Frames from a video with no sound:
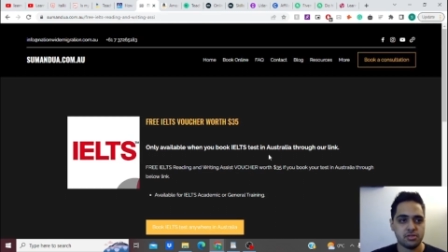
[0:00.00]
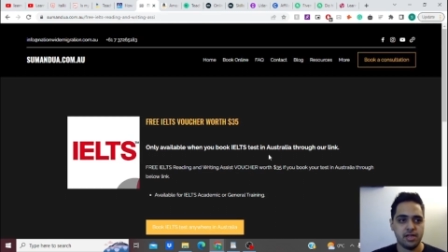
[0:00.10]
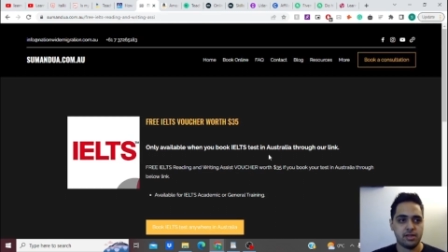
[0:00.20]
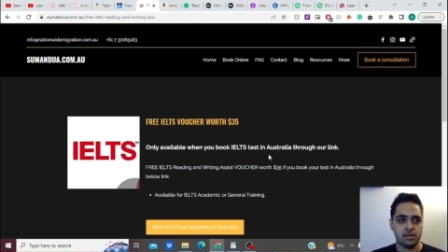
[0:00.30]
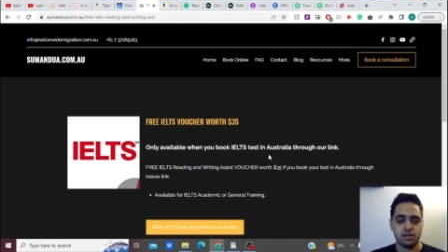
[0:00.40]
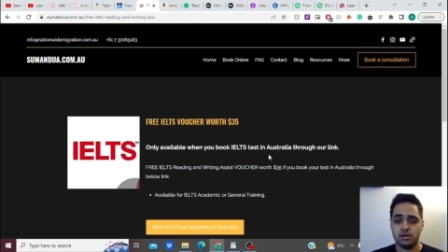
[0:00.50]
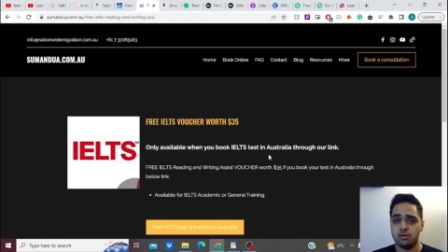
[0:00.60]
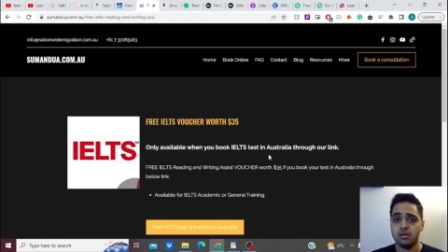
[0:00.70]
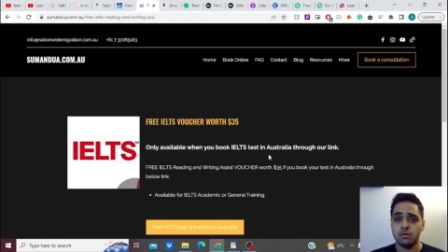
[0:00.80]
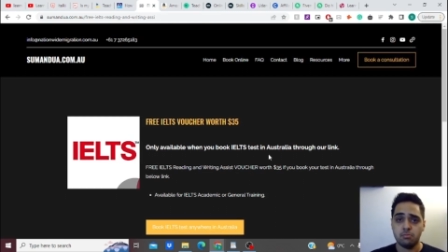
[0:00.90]
Like
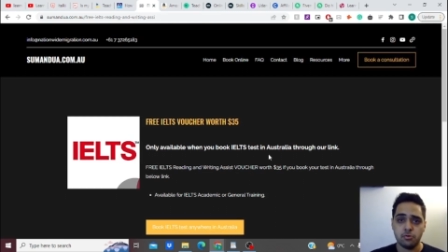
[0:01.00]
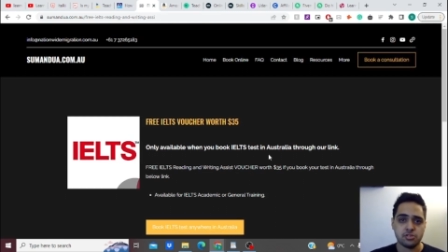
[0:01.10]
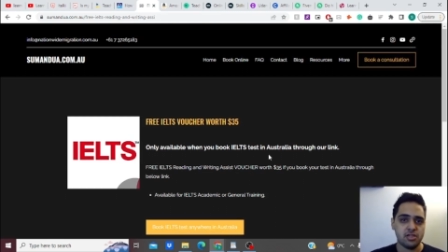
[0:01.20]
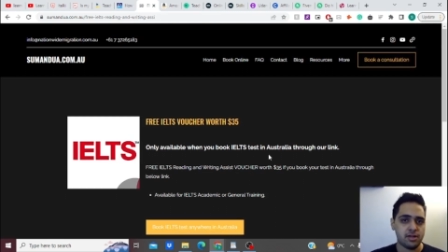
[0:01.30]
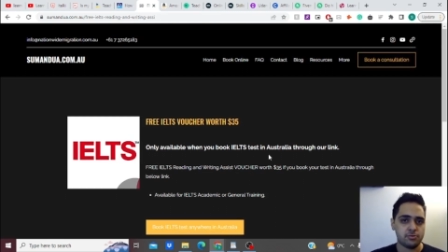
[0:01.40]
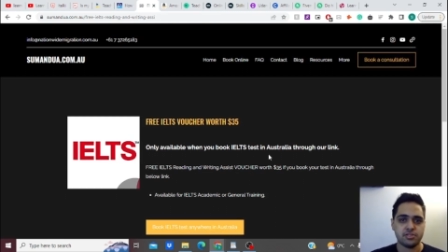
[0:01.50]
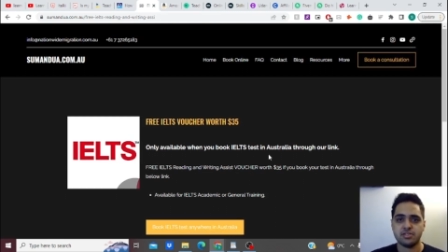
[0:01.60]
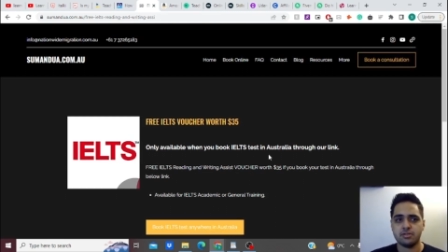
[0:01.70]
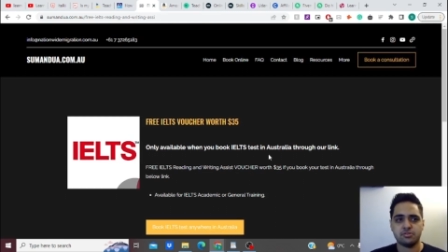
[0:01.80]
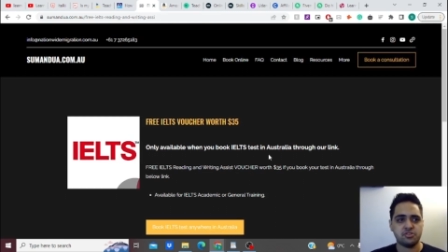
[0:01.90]
most languages
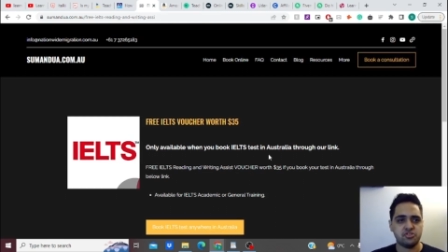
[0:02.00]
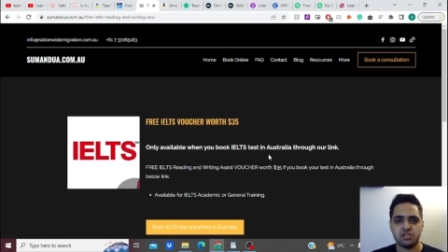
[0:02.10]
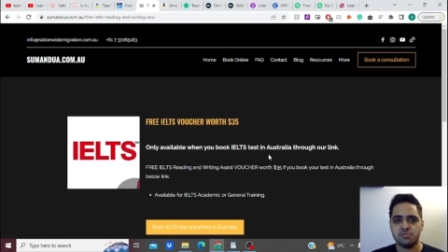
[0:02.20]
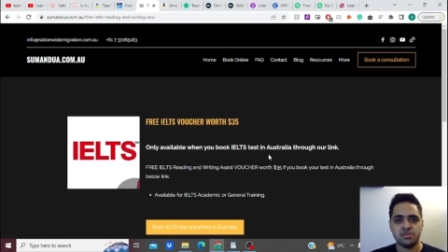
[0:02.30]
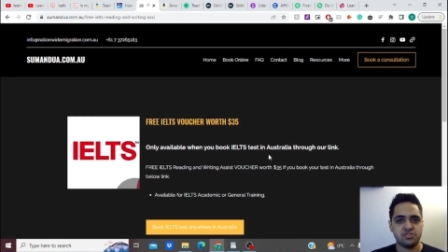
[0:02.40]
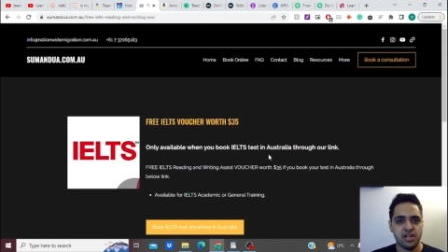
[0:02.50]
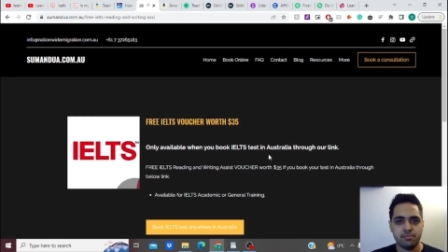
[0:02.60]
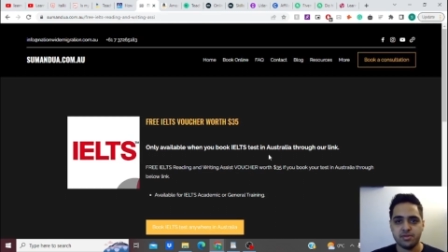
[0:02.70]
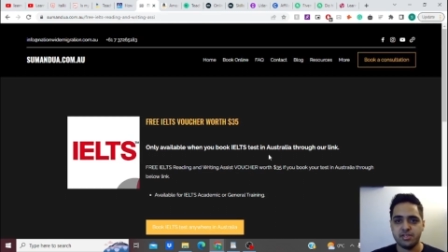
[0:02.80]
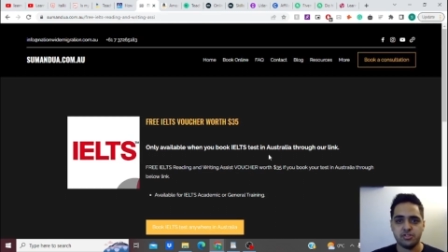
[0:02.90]
out there, German,
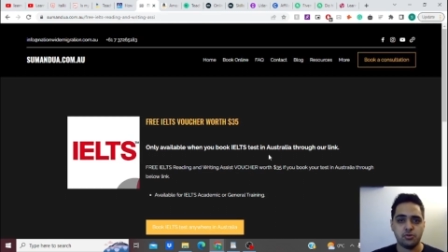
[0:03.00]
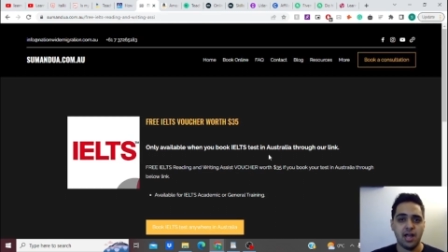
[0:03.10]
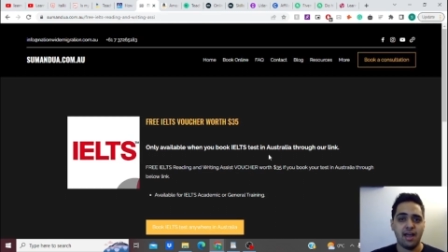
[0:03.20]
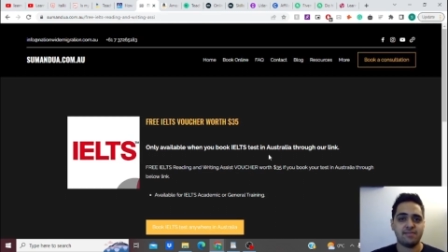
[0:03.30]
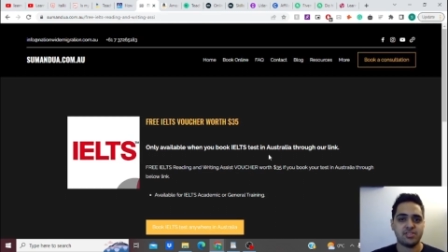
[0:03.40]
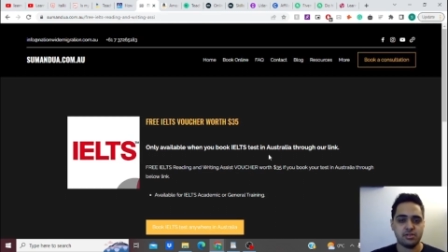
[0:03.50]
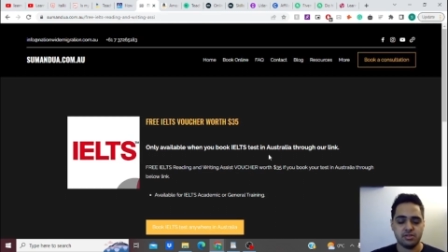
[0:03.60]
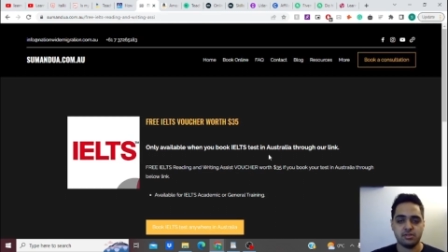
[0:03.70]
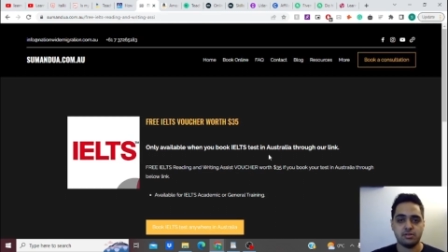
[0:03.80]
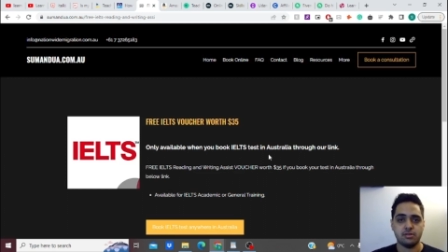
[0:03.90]
Japanese, you have
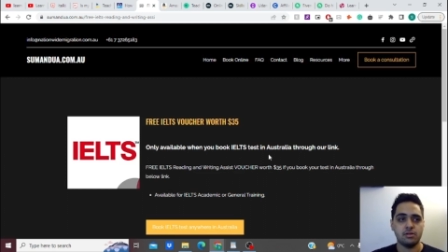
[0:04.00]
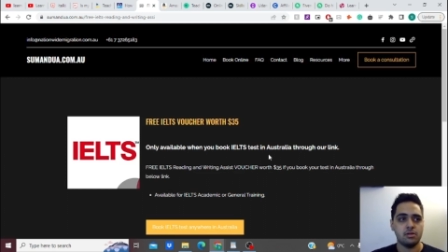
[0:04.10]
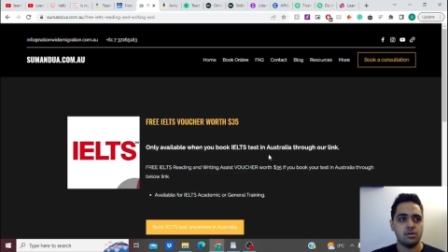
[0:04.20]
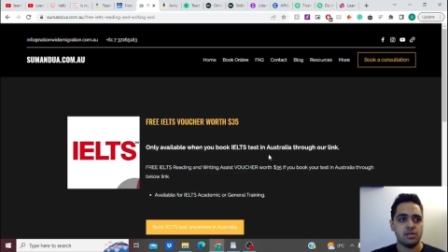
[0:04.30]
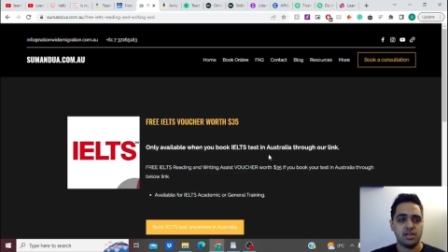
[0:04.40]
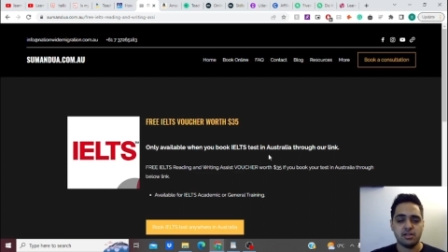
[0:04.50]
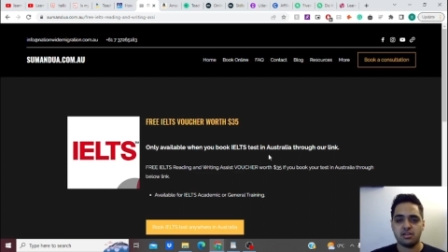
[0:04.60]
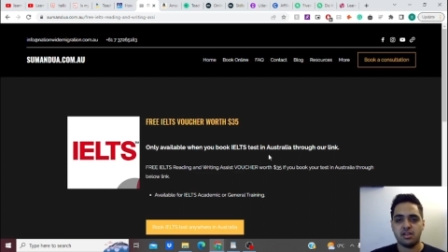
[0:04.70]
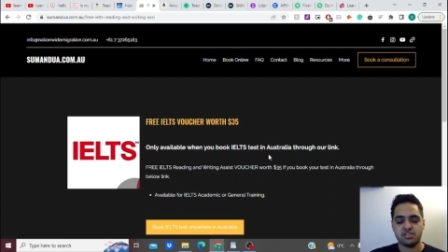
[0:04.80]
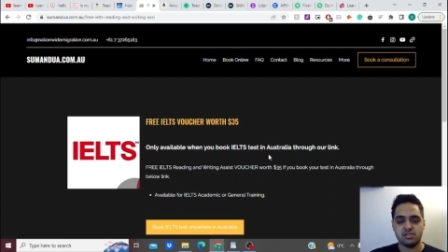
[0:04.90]
certain
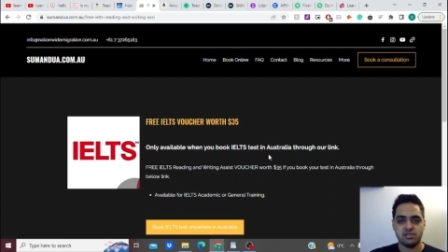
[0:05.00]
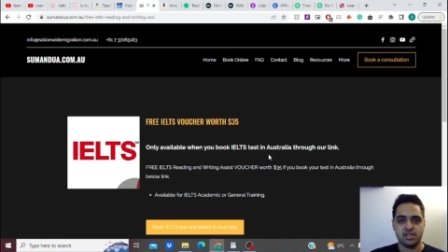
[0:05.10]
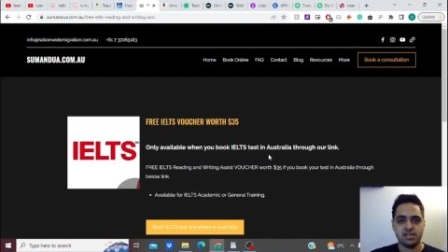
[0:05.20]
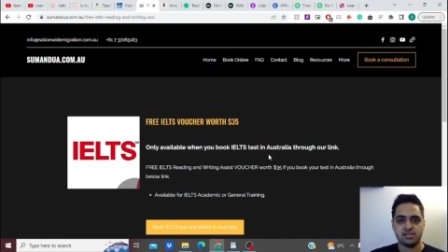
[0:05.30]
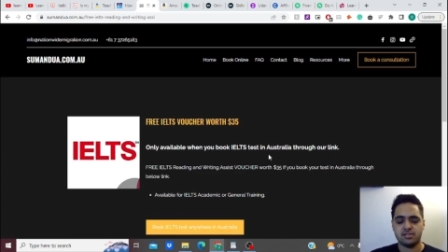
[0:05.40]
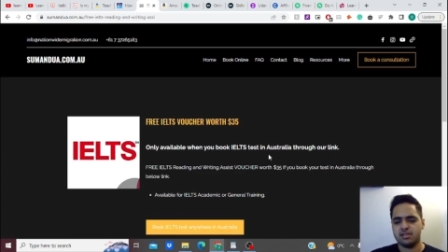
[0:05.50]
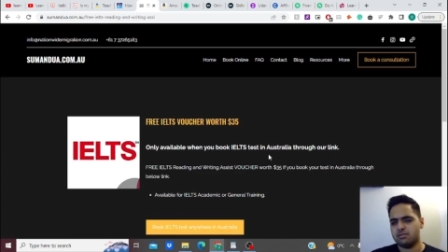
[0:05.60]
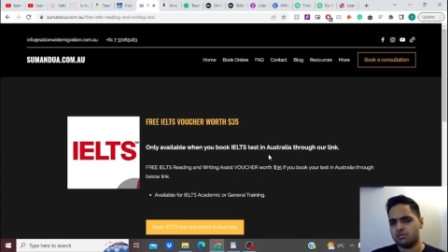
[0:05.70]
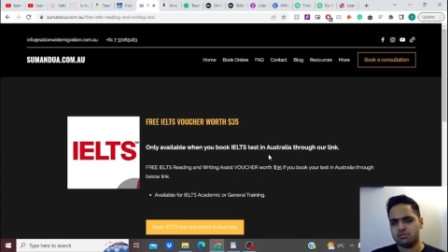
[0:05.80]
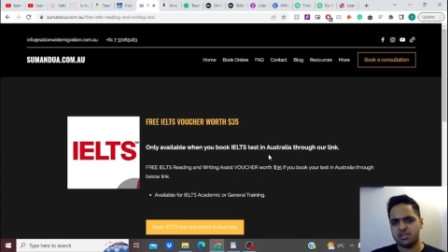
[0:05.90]
international tests
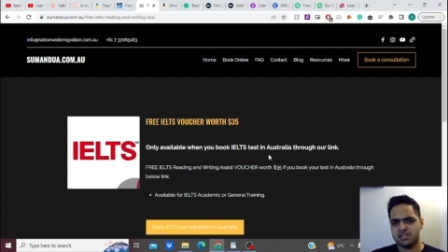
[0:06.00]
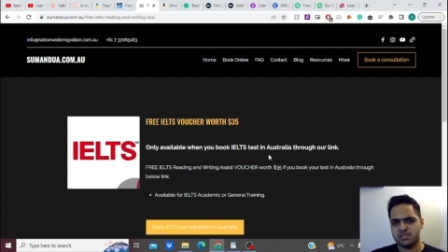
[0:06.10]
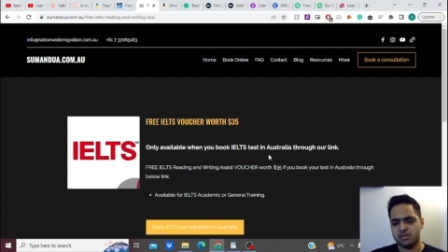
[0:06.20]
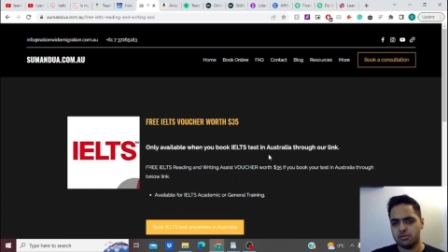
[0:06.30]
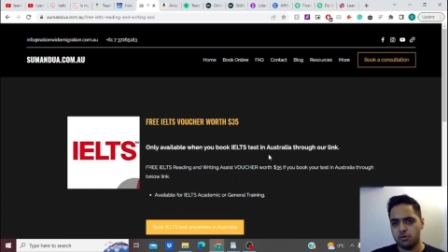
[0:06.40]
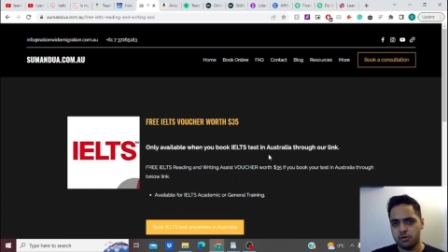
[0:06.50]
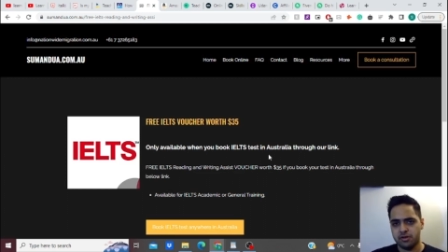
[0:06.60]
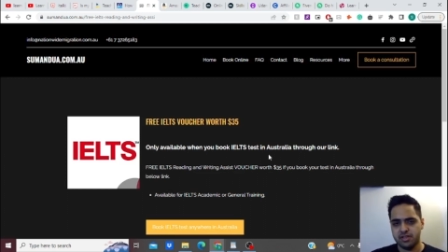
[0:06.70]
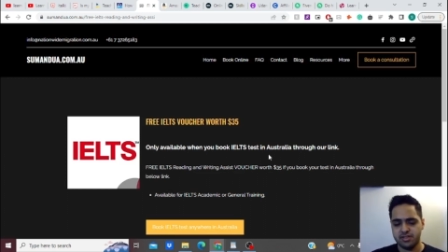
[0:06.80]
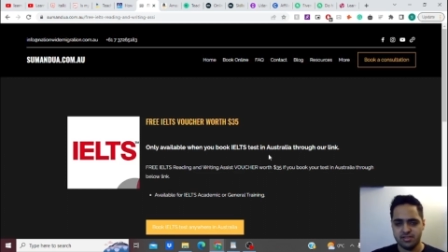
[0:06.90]
and testing
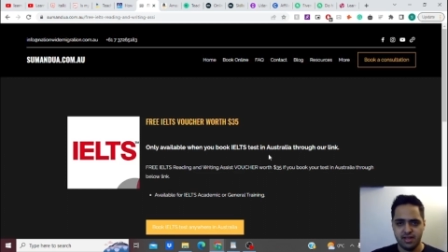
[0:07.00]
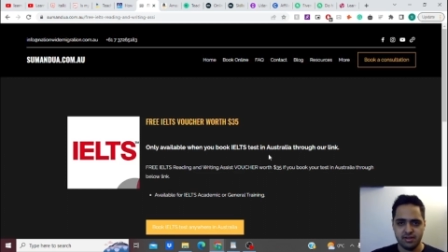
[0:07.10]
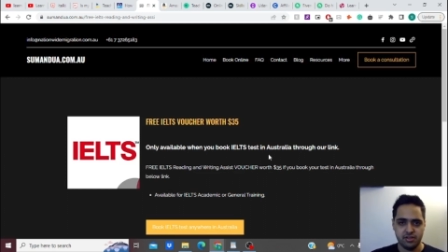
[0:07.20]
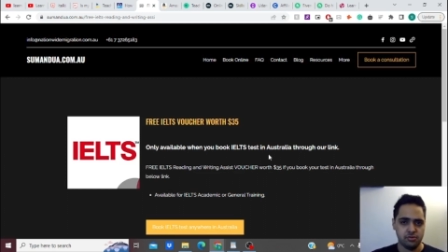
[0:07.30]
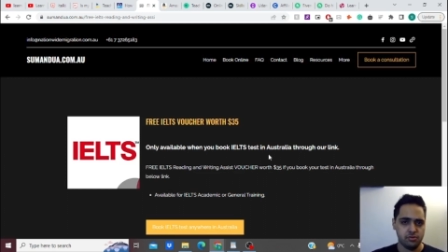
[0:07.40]
authorities that